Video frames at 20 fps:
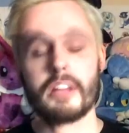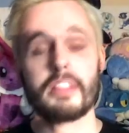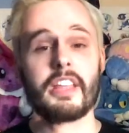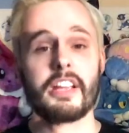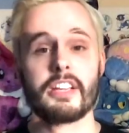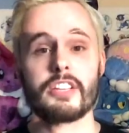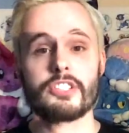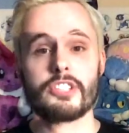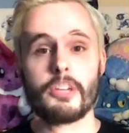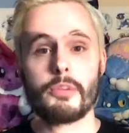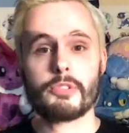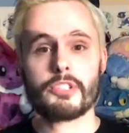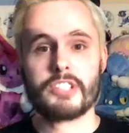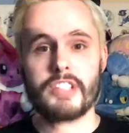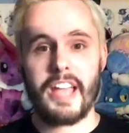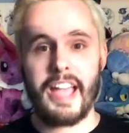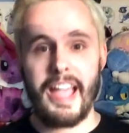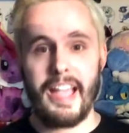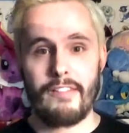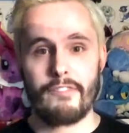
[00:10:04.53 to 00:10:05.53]
And thank you so much
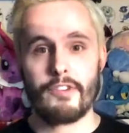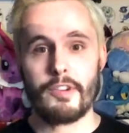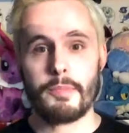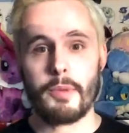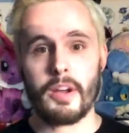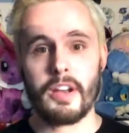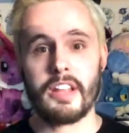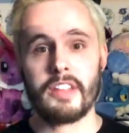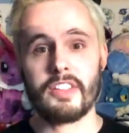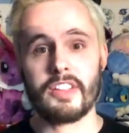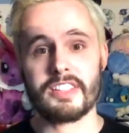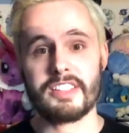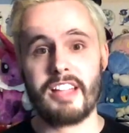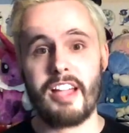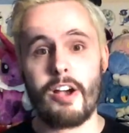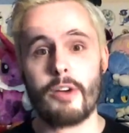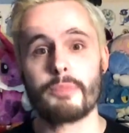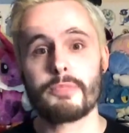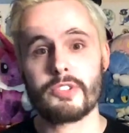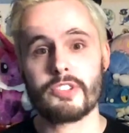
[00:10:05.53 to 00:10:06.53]
to everybody that has
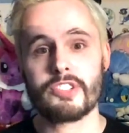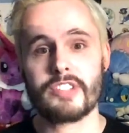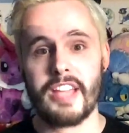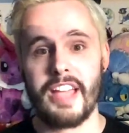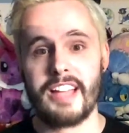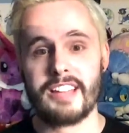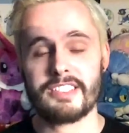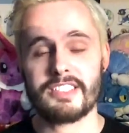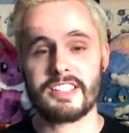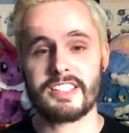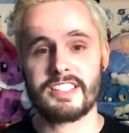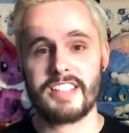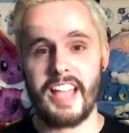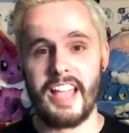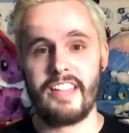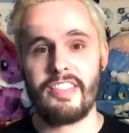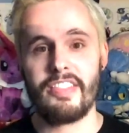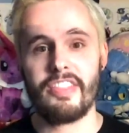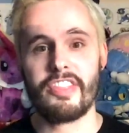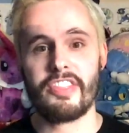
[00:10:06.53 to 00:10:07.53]
helped us get to
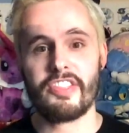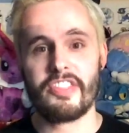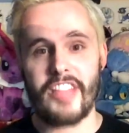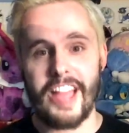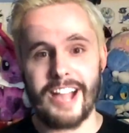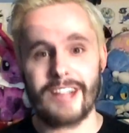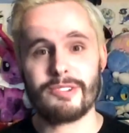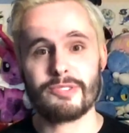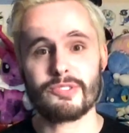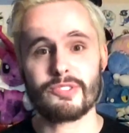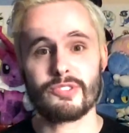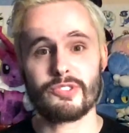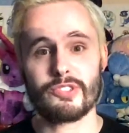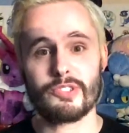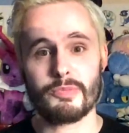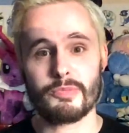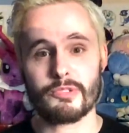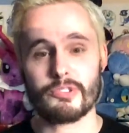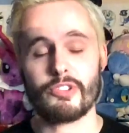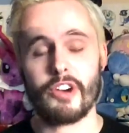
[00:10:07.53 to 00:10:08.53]
10,000
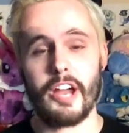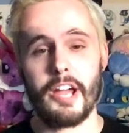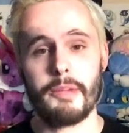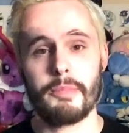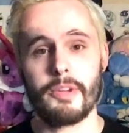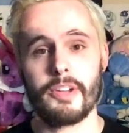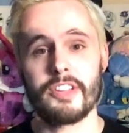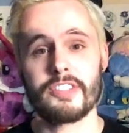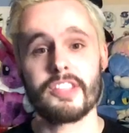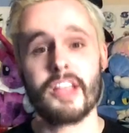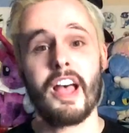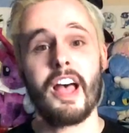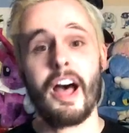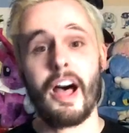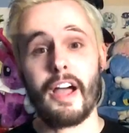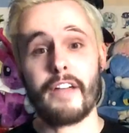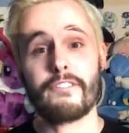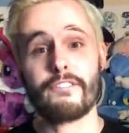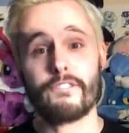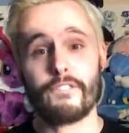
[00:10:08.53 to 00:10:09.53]
subscribers.
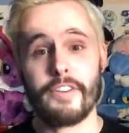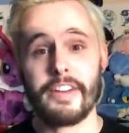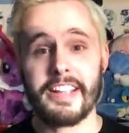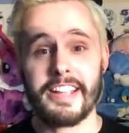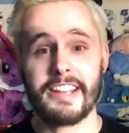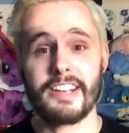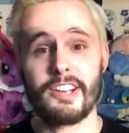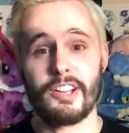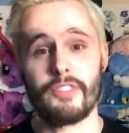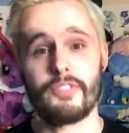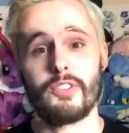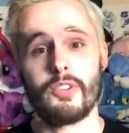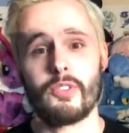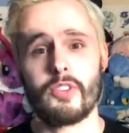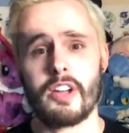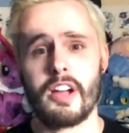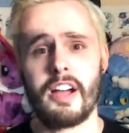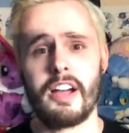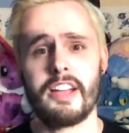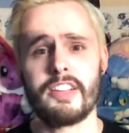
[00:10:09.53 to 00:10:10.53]
I freaking love you
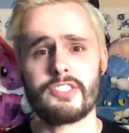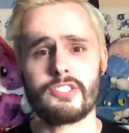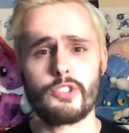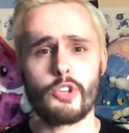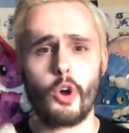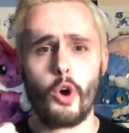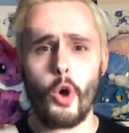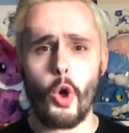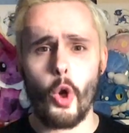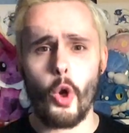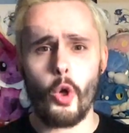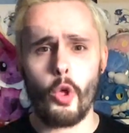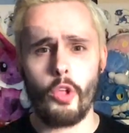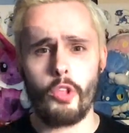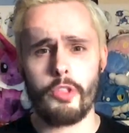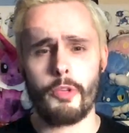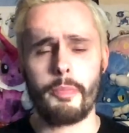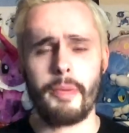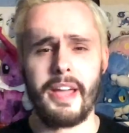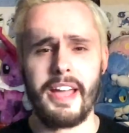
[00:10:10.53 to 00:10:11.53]
guys. You're all
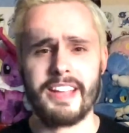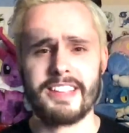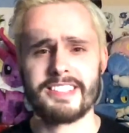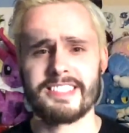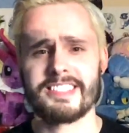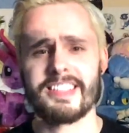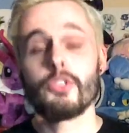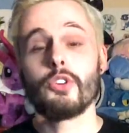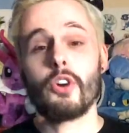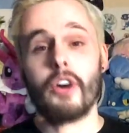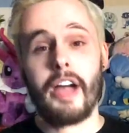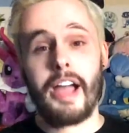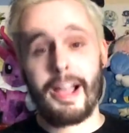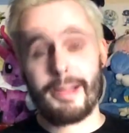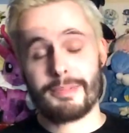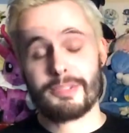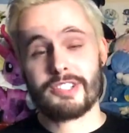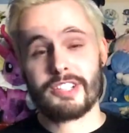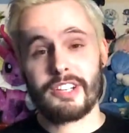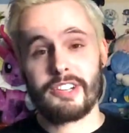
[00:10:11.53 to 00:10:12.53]
the best. You're
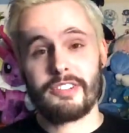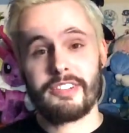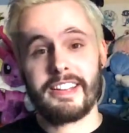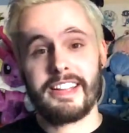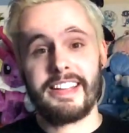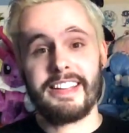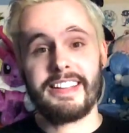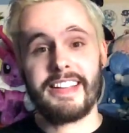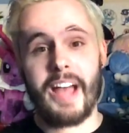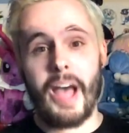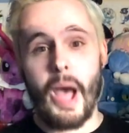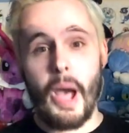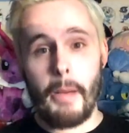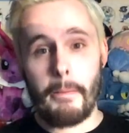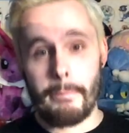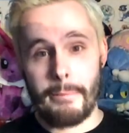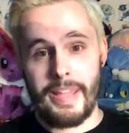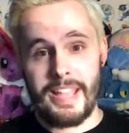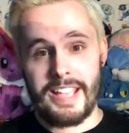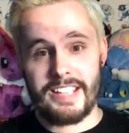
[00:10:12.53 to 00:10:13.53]
absolutely
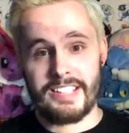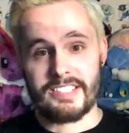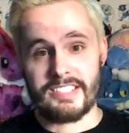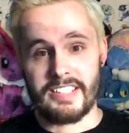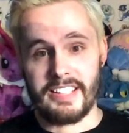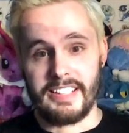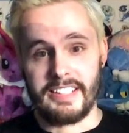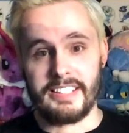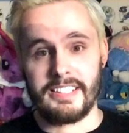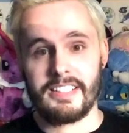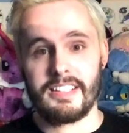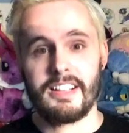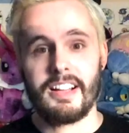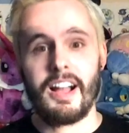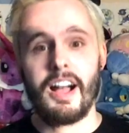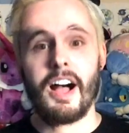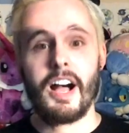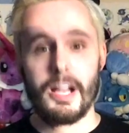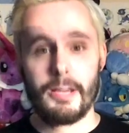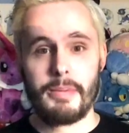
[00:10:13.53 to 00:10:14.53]
amazing.
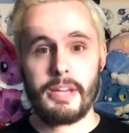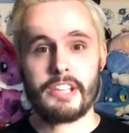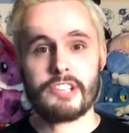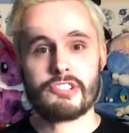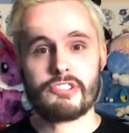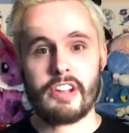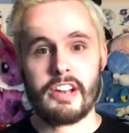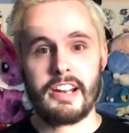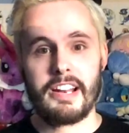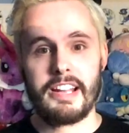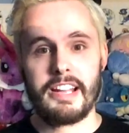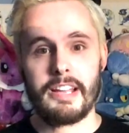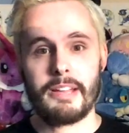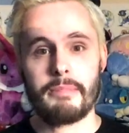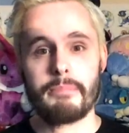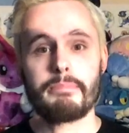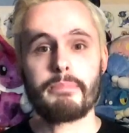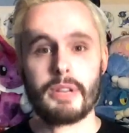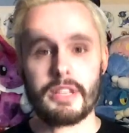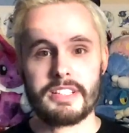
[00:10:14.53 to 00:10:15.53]
I'm Ace Trainer
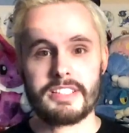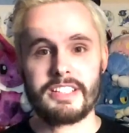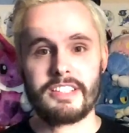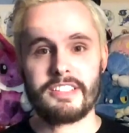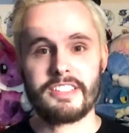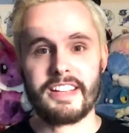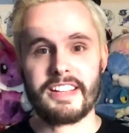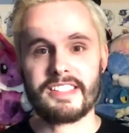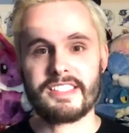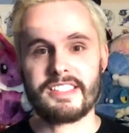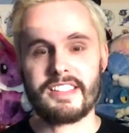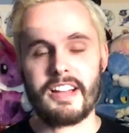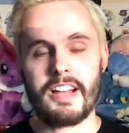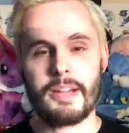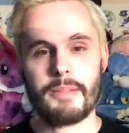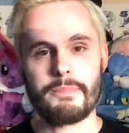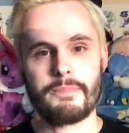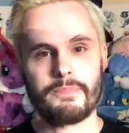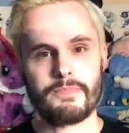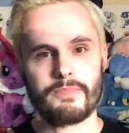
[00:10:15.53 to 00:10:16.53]
Liam, but until next
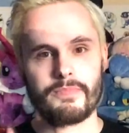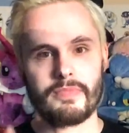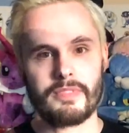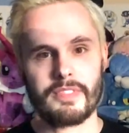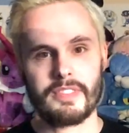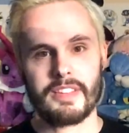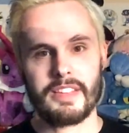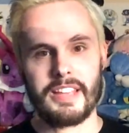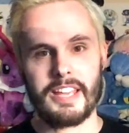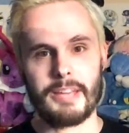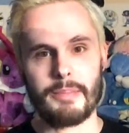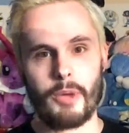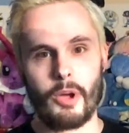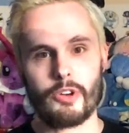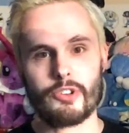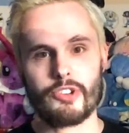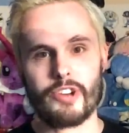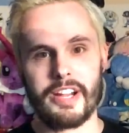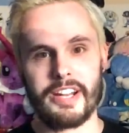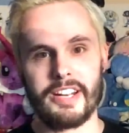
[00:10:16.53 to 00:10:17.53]
time, keep
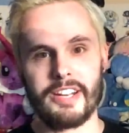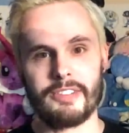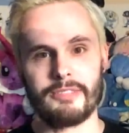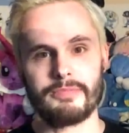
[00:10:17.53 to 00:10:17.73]
on training.